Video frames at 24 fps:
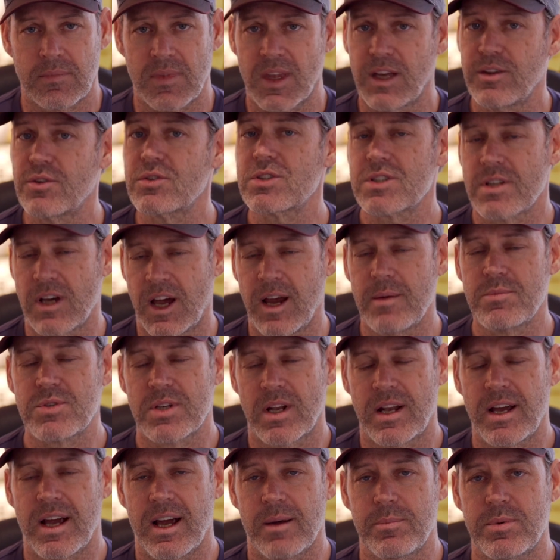and there's times
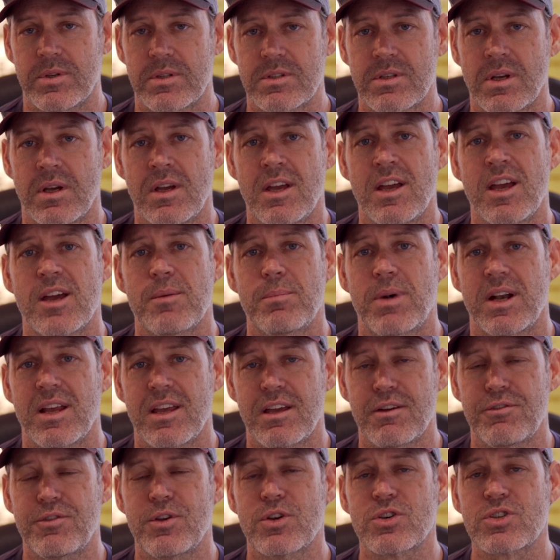that happens, but
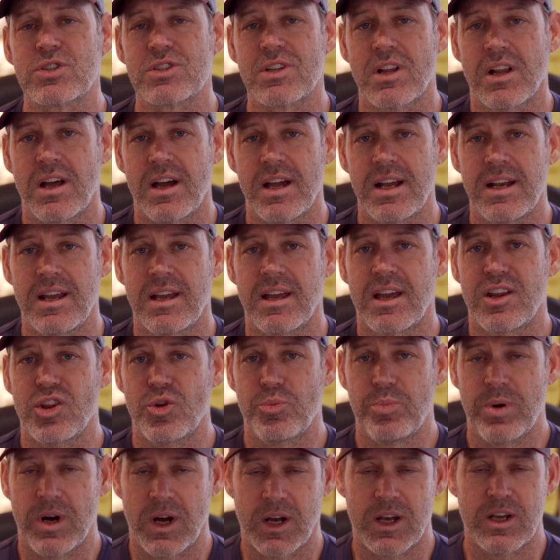if you're sliding and the
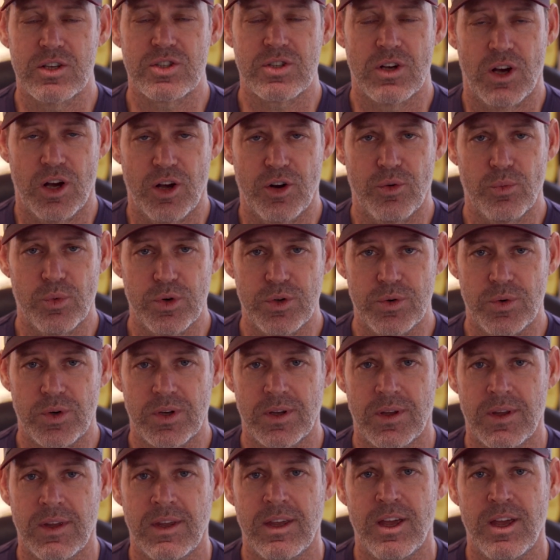puck is en route,